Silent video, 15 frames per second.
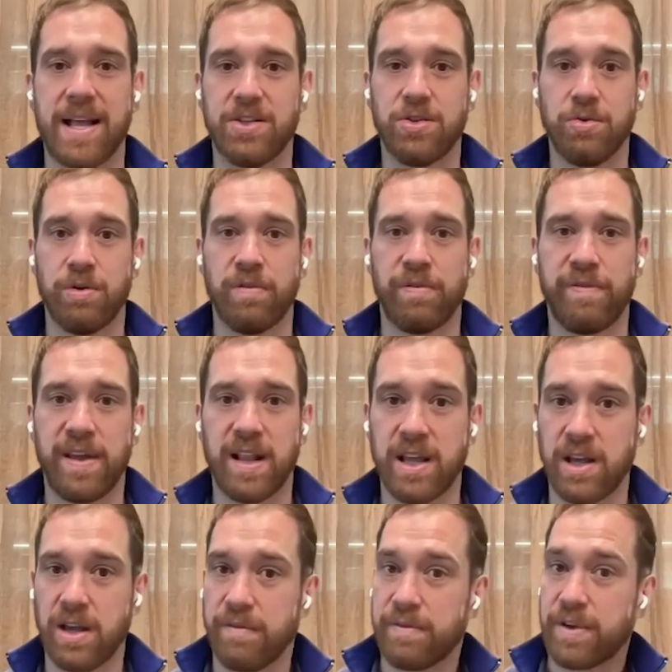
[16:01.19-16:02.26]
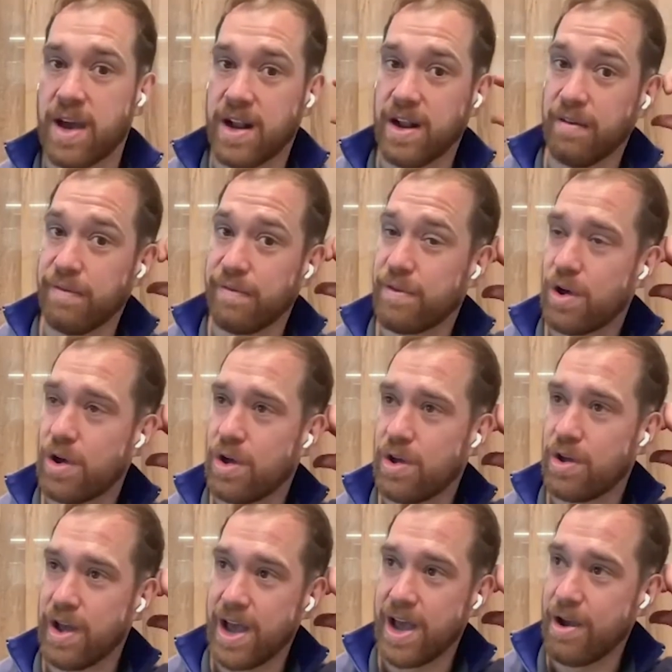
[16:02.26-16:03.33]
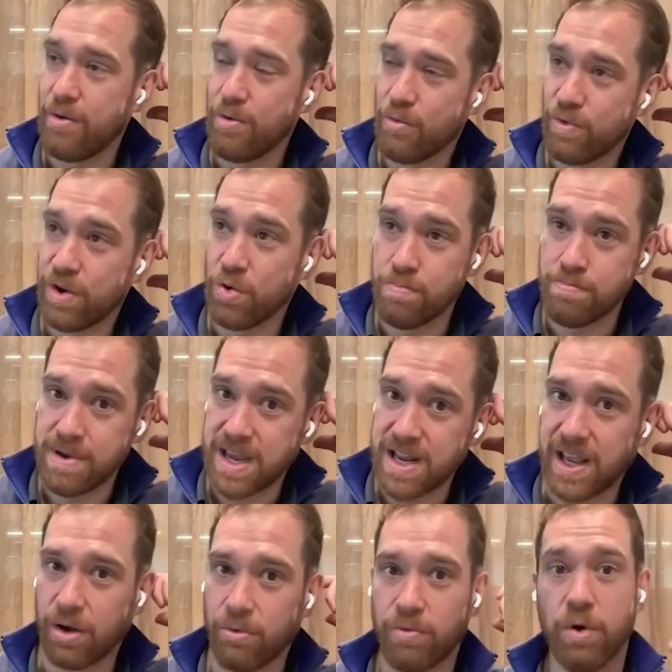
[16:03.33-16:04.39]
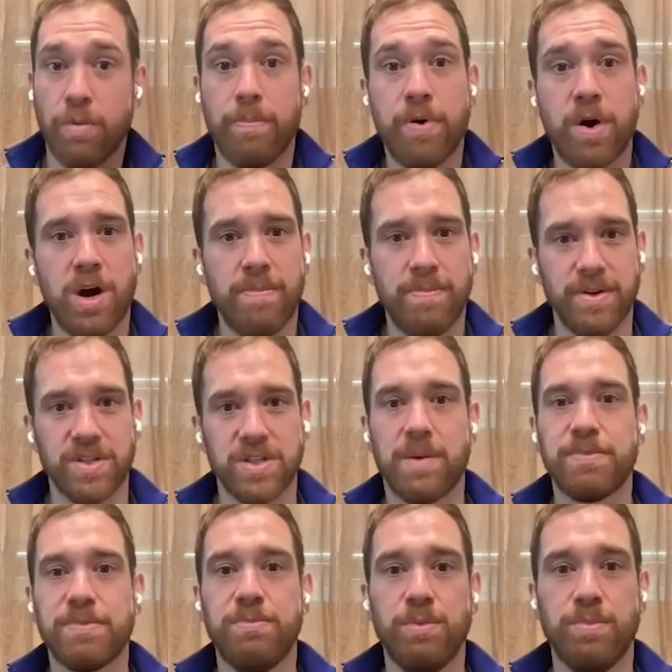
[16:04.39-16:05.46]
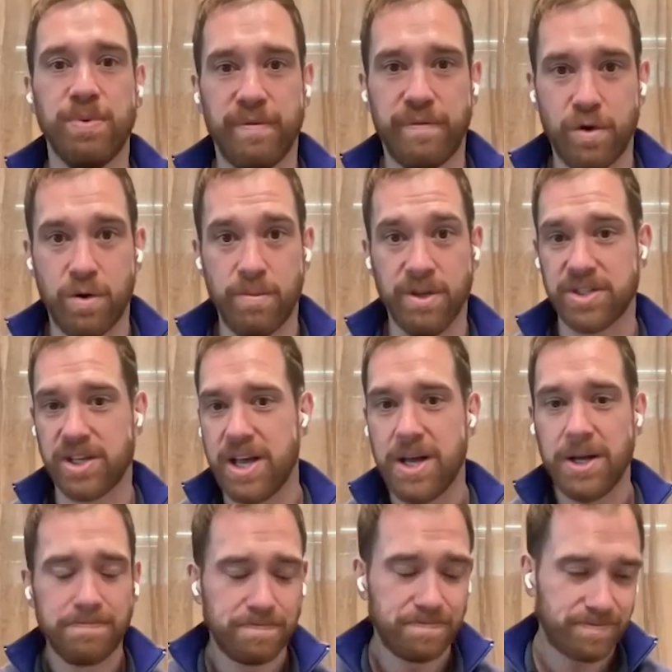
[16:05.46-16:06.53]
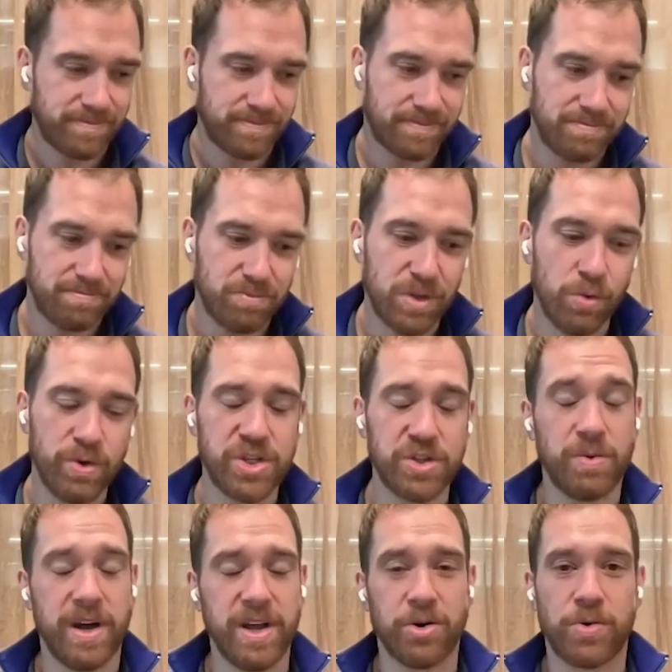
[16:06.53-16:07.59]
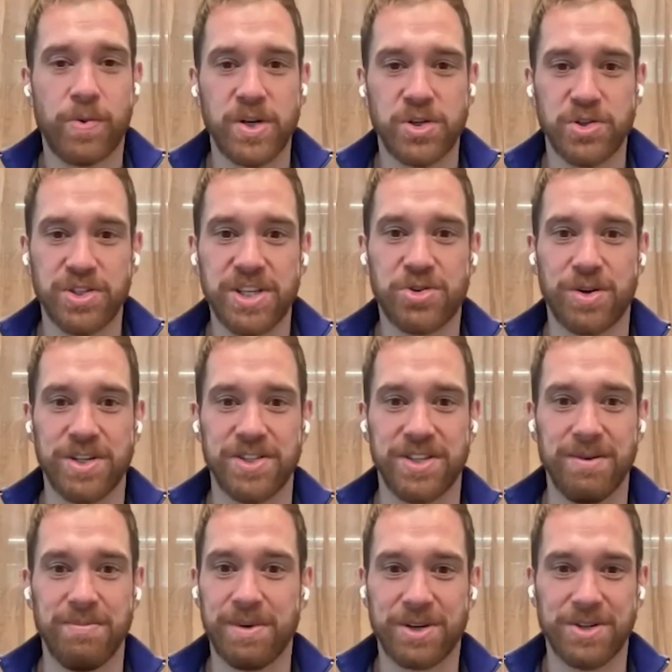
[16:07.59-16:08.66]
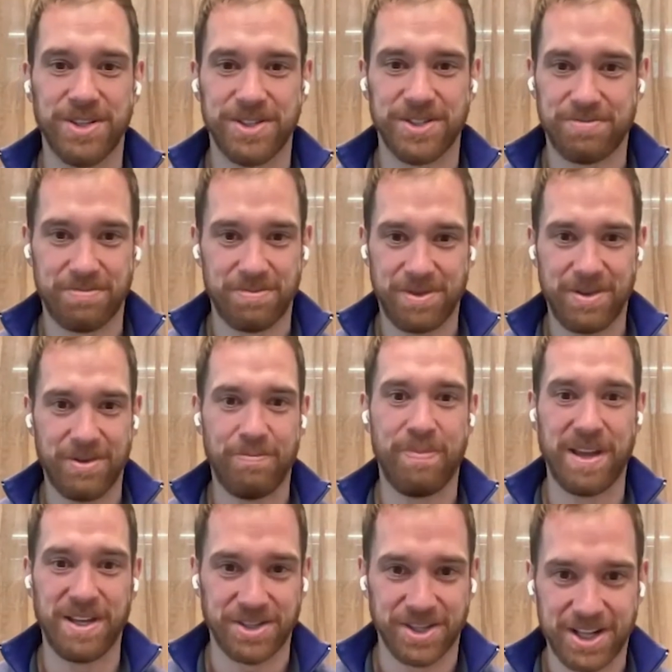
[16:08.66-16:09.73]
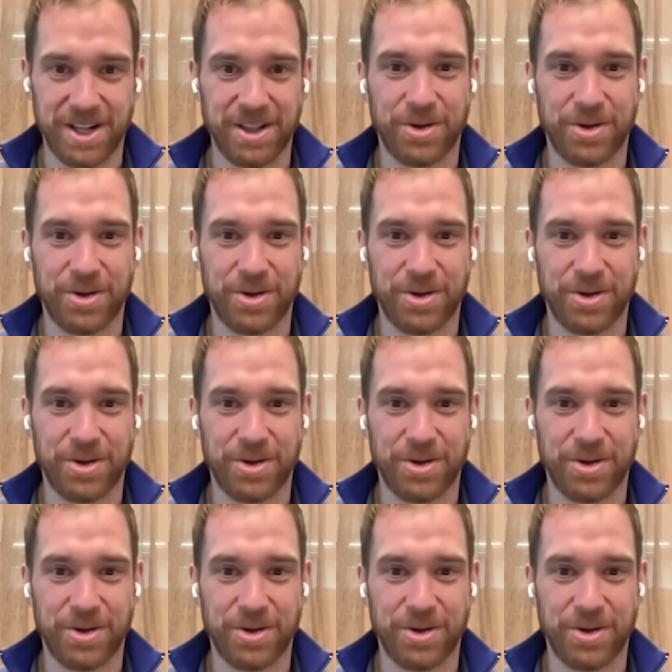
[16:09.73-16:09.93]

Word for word: to a feeling of kind of uh, real meaning, real purpose, optimal performance, which is why your question's interesting because it's basically the